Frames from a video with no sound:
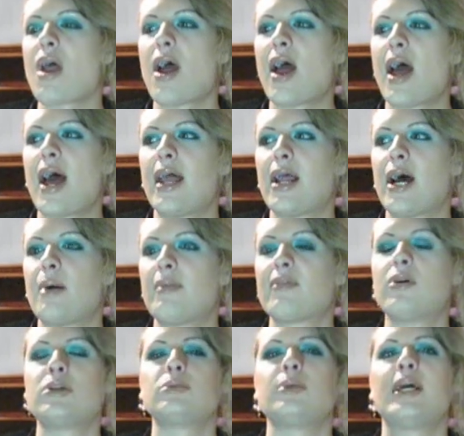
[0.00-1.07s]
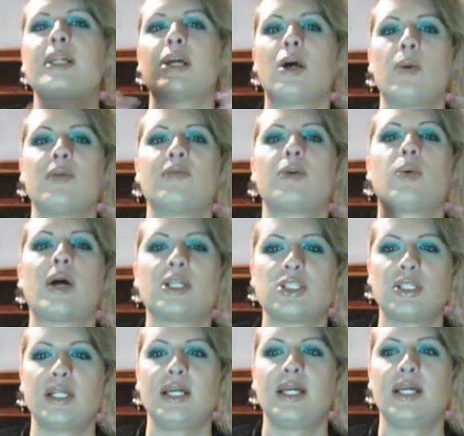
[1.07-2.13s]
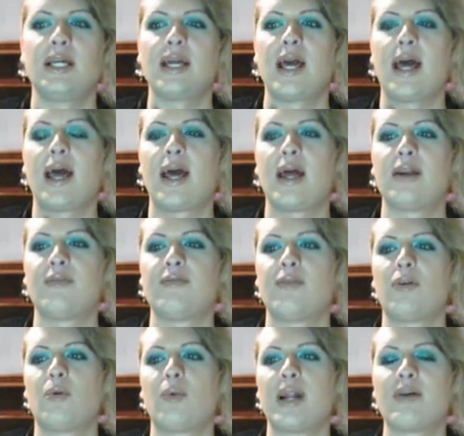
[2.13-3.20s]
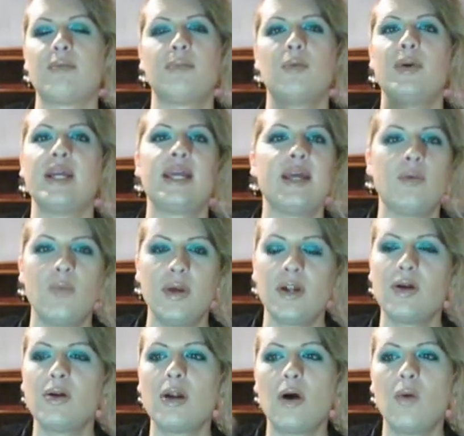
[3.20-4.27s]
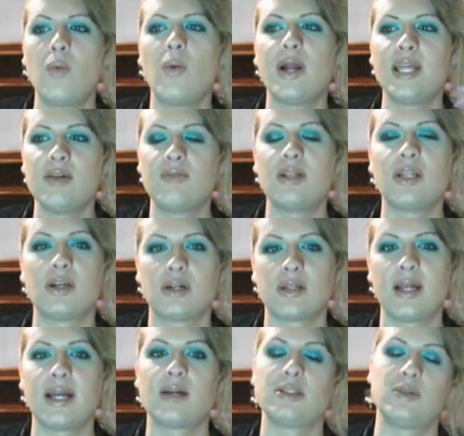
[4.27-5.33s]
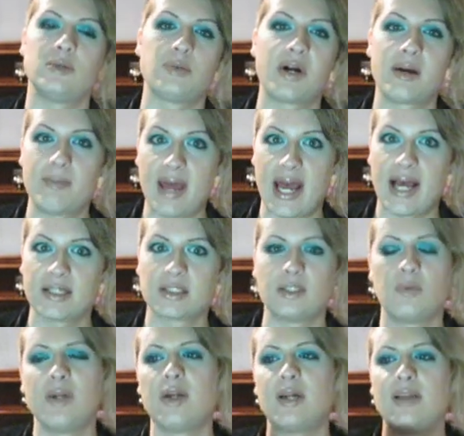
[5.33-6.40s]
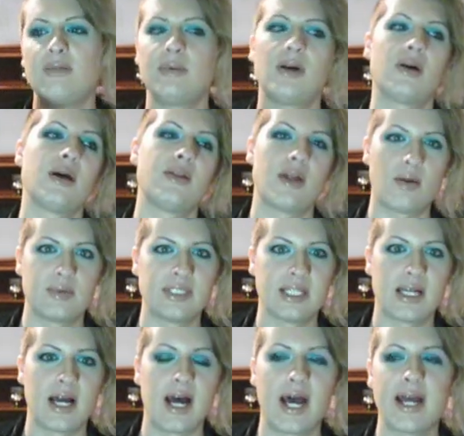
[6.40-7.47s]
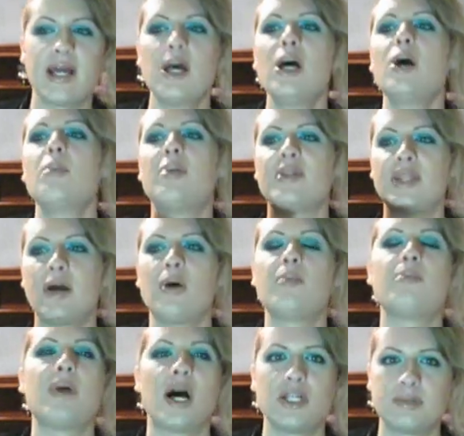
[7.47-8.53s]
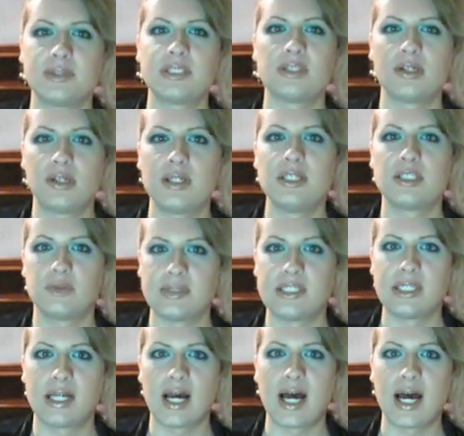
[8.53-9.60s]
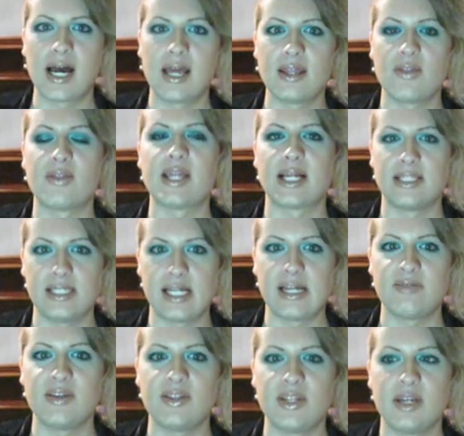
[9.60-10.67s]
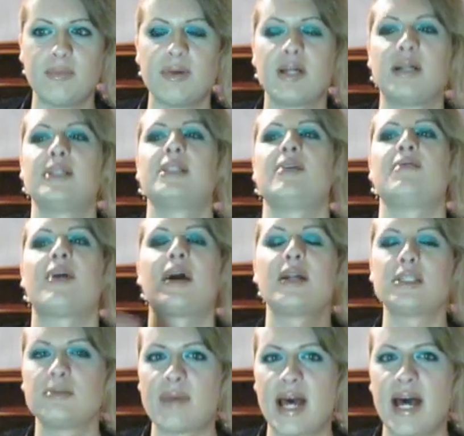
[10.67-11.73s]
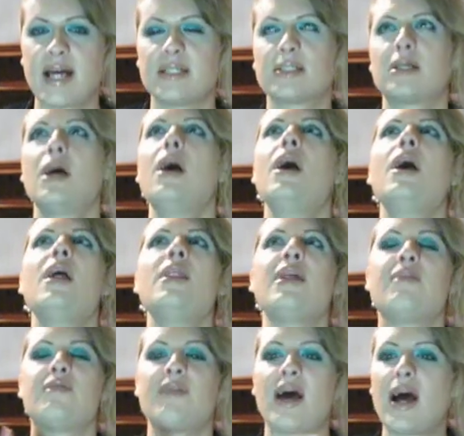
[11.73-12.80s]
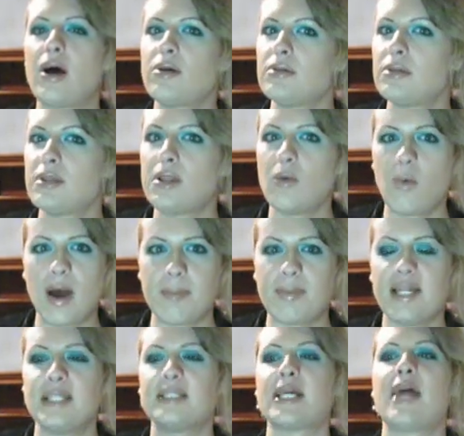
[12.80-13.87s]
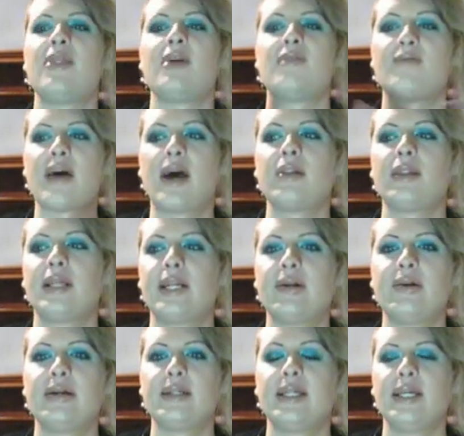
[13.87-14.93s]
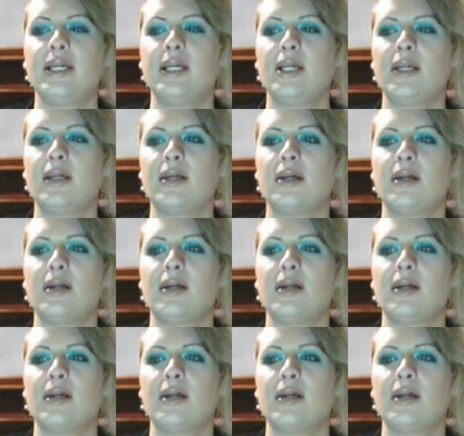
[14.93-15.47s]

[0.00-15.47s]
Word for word: And um, of course, we had to go in for questioning and for whatever, but we keep, we don't know what he really looked like because he was wearing a mask, so we couldn't even know that was the guy. But they're 100% certain this was the guy that, that did everything because they found his mask, they found the weapons, and they found literally